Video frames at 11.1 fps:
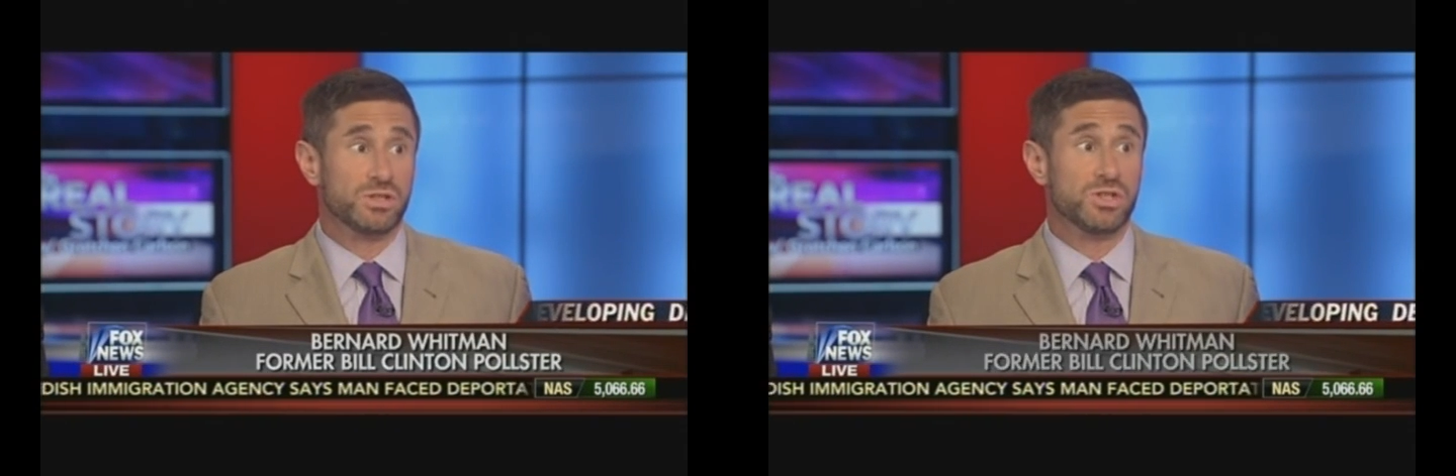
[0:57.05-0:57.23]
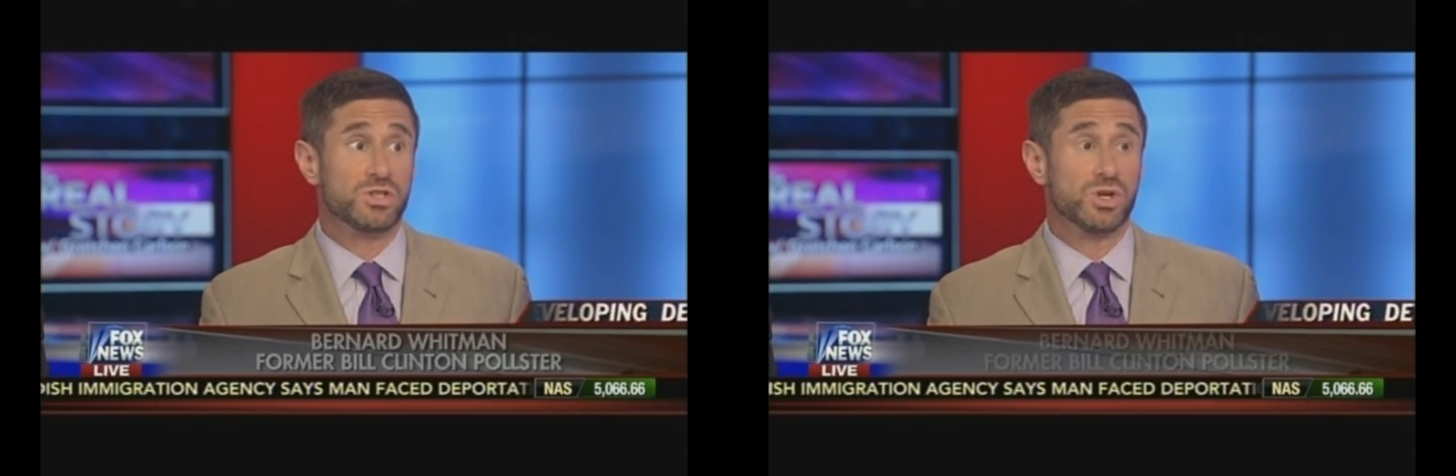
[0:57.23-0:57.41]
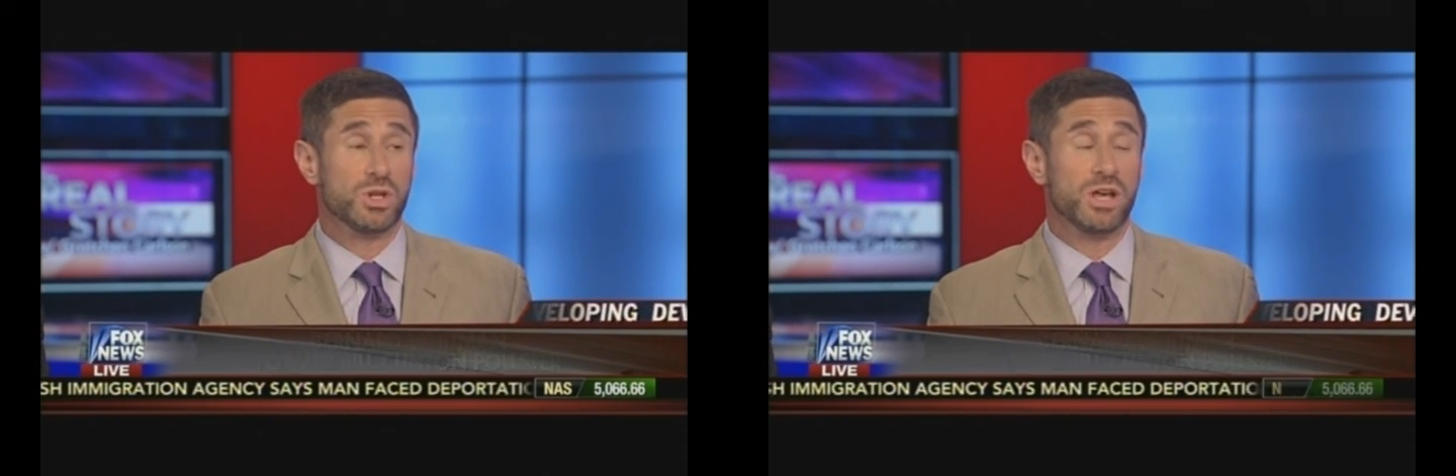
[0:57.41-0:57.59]
She
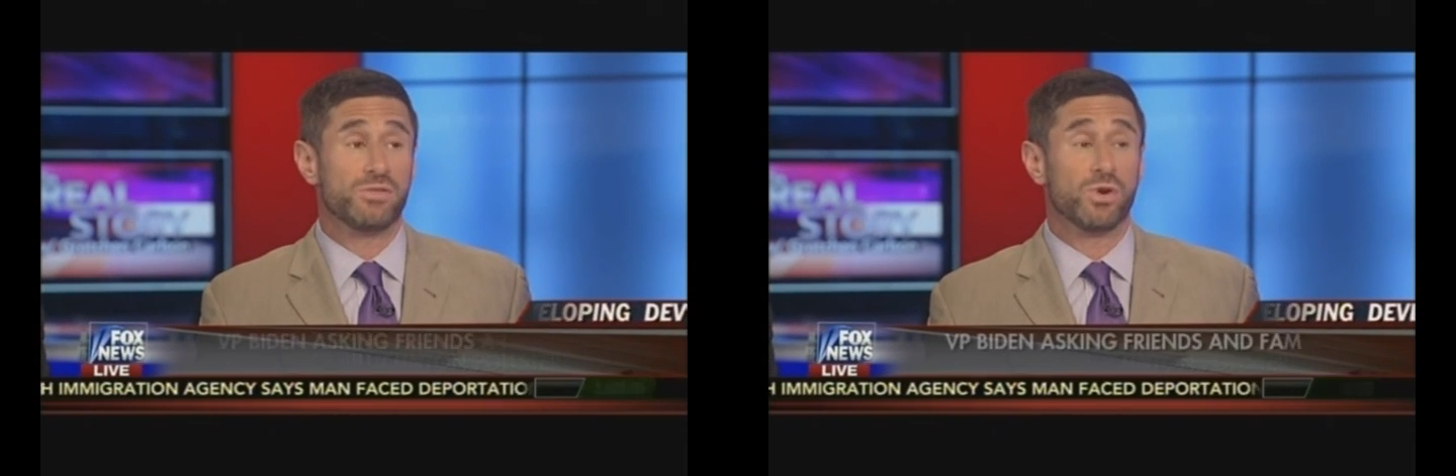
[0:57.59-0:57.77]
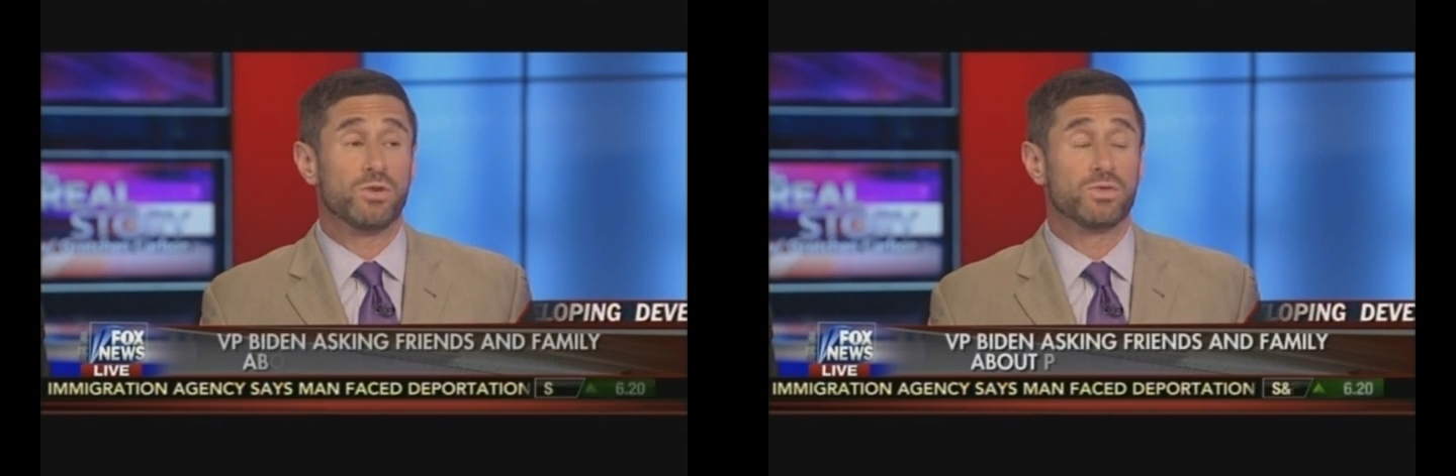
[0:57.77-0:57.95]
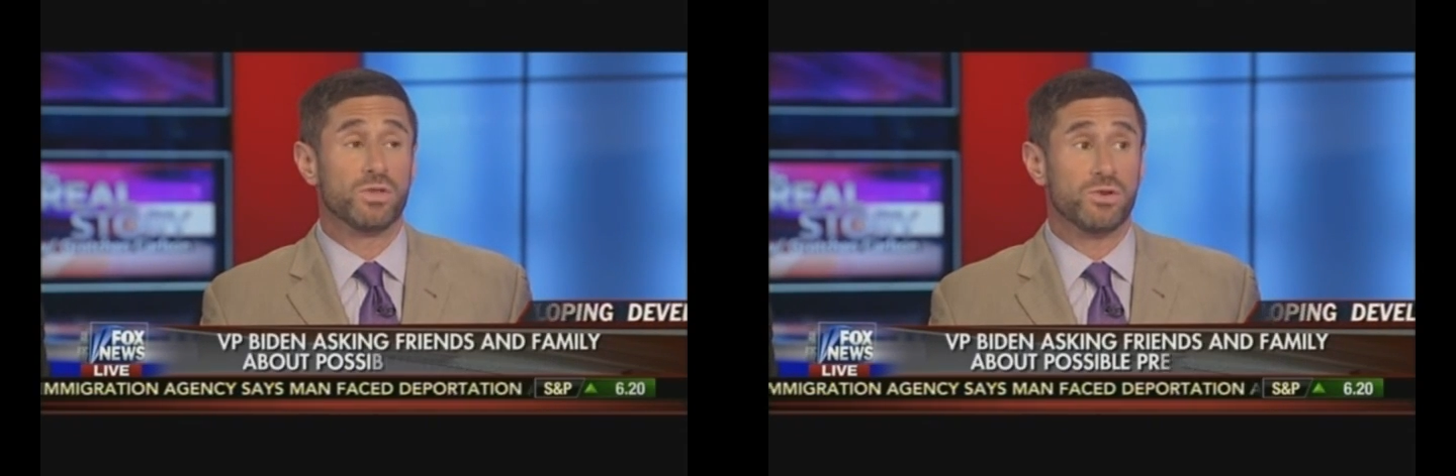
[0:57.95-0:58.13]
showed that for
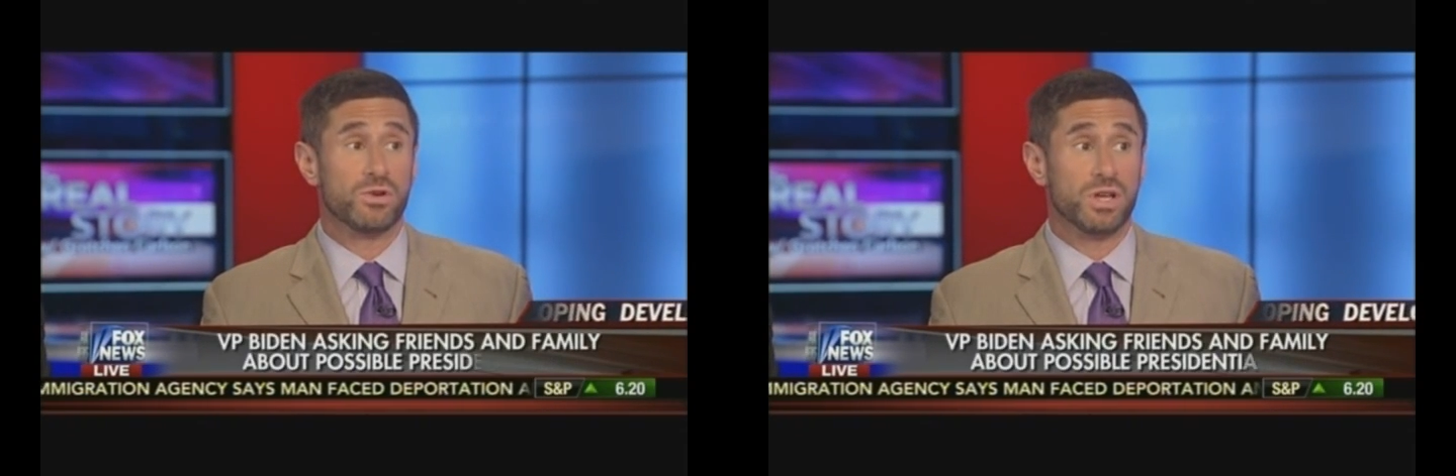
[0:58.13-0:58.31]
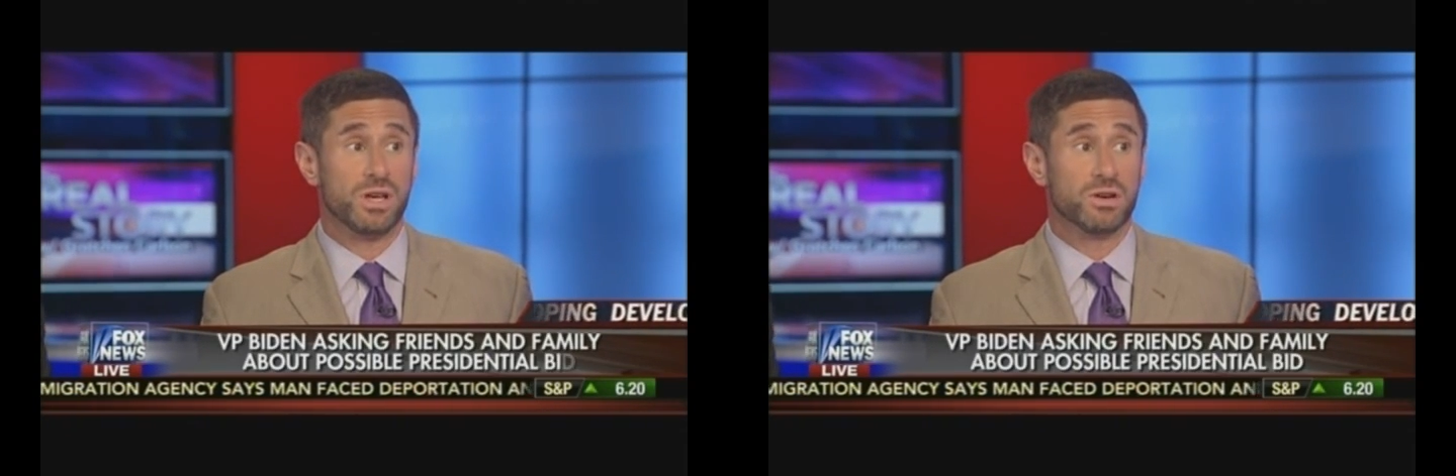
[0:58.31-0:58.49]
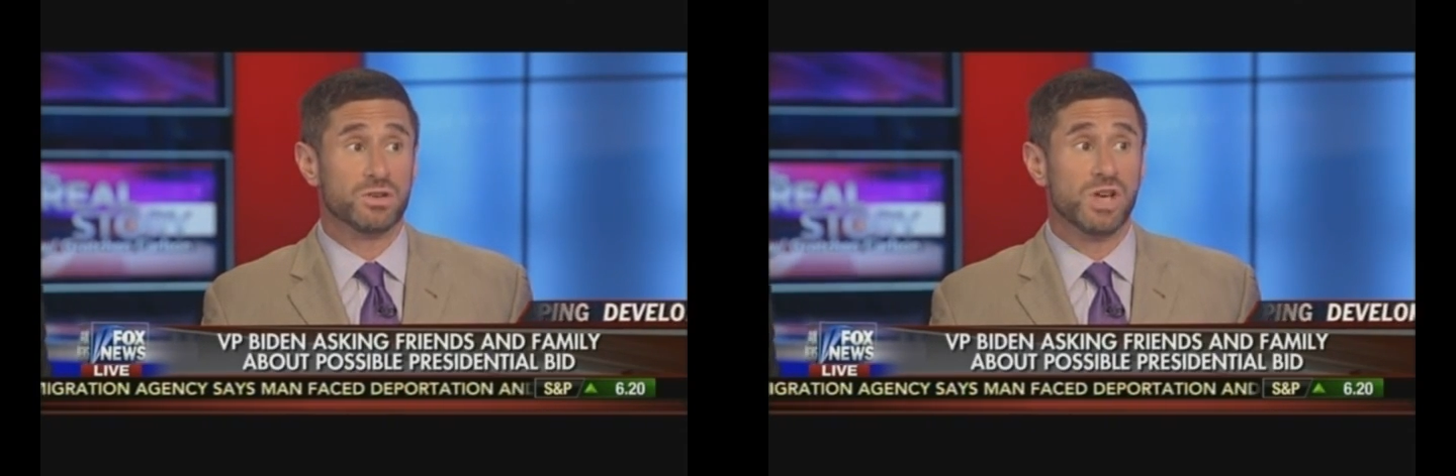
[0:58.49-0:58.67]
over 30
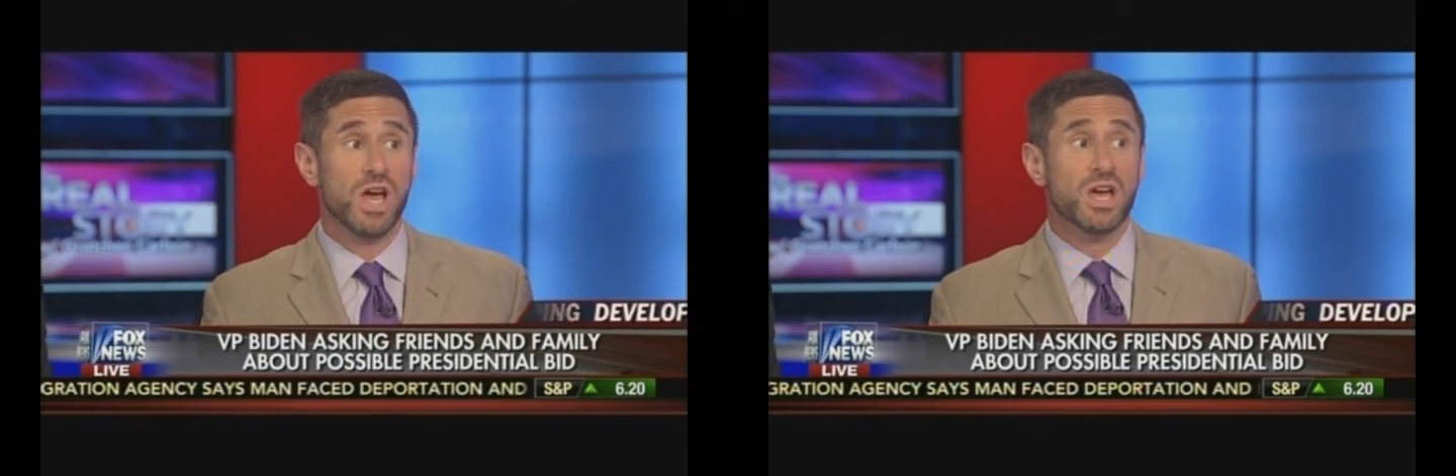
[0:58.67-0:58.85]
years.